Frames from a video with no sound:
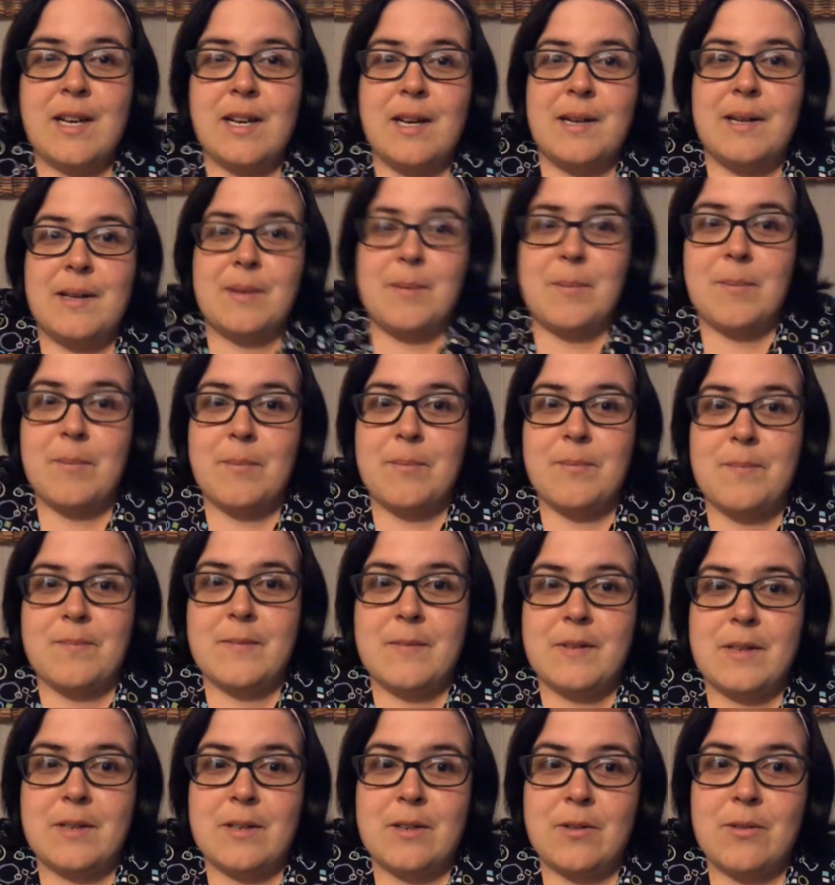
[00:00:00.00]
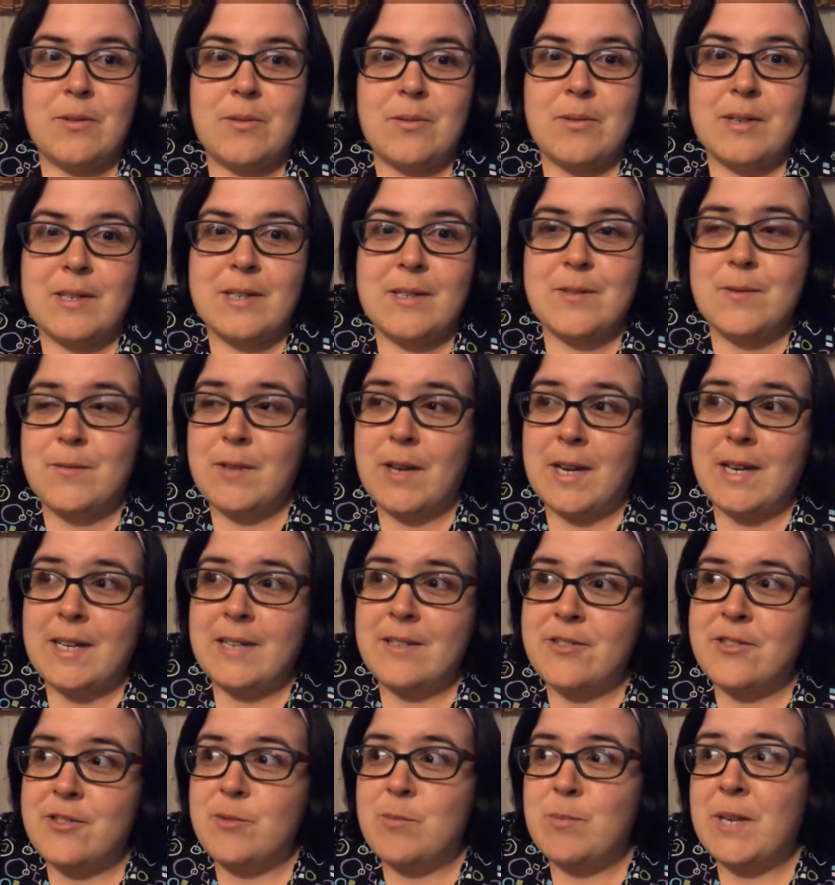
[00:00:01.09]
Um, you know, it's
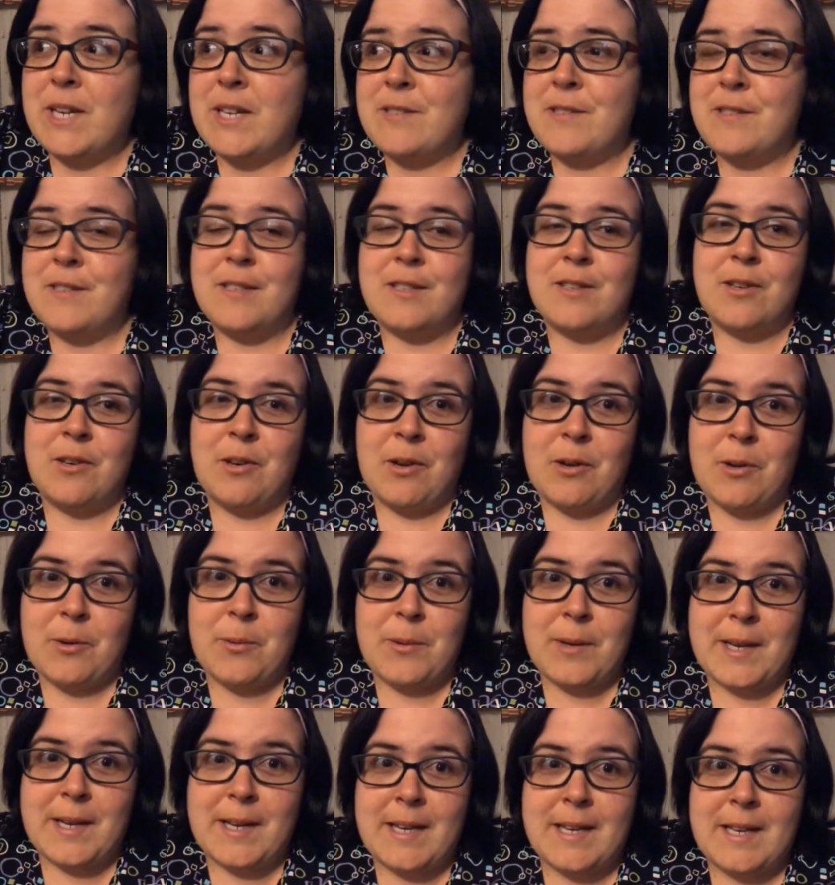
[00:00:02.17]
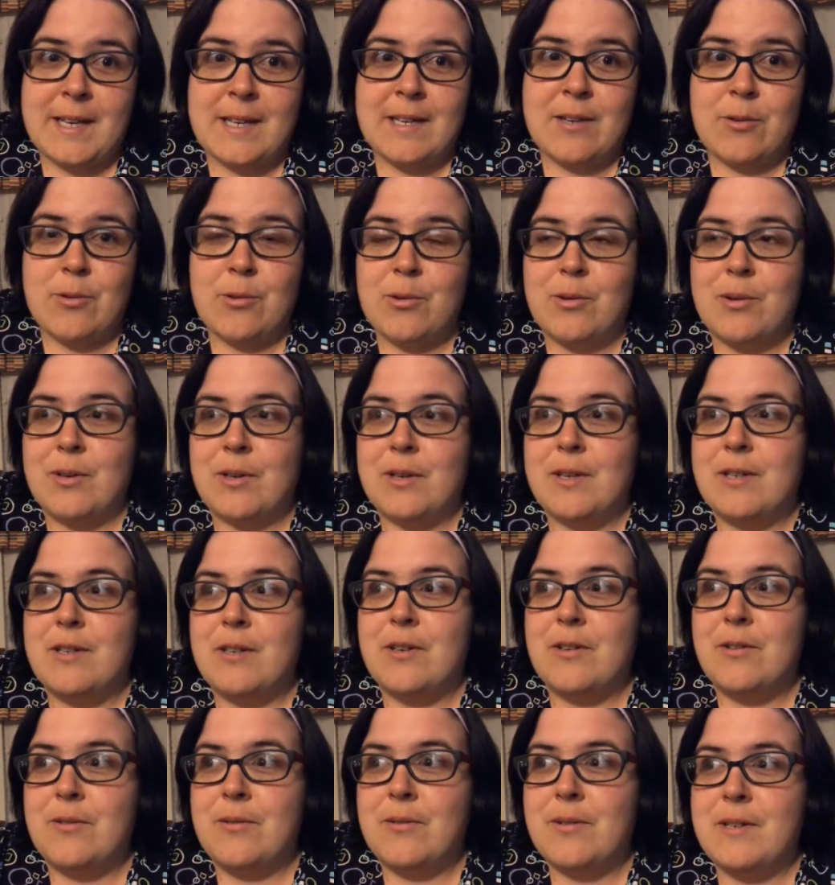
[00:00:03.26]
fine just passing in the hallway or, you
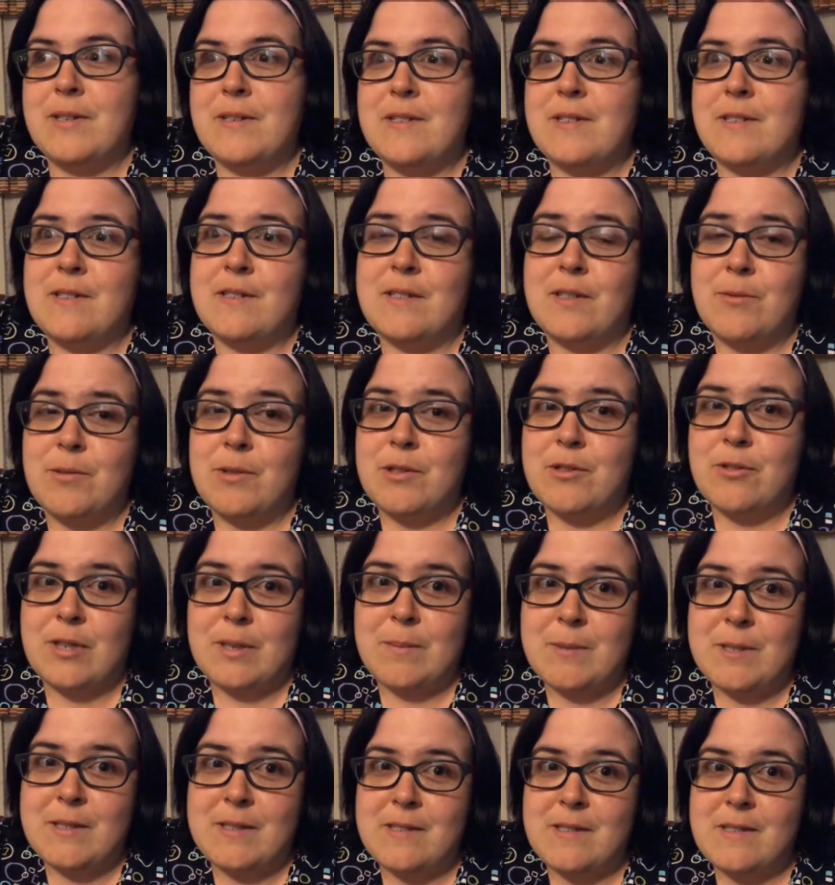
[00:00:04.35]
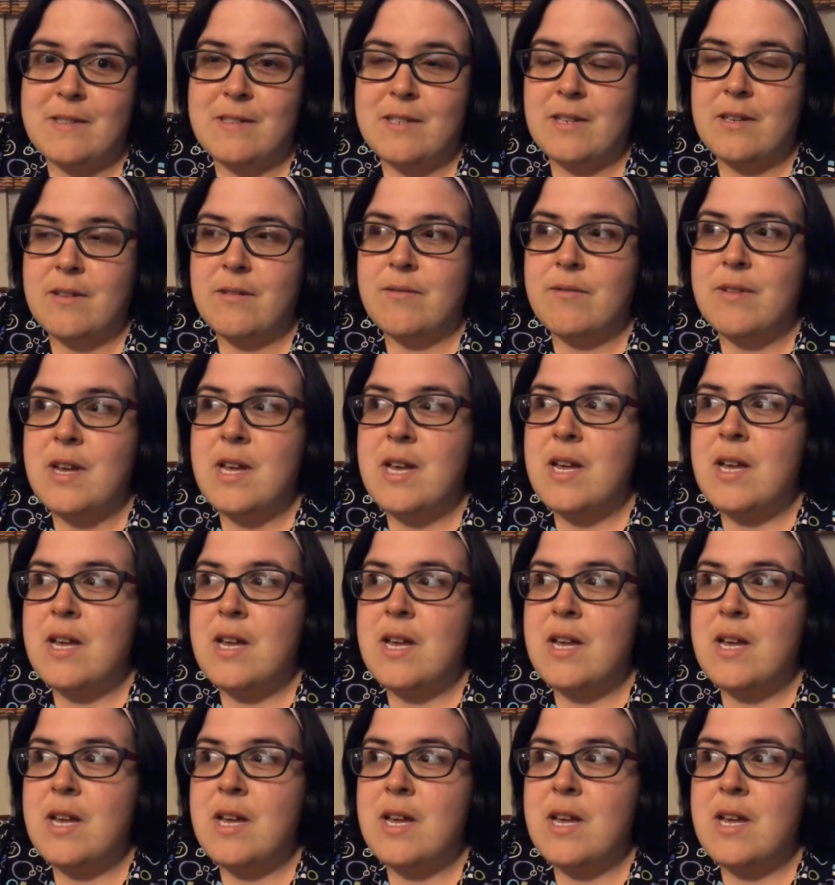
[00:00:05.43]
know, assisting with treatments and stuff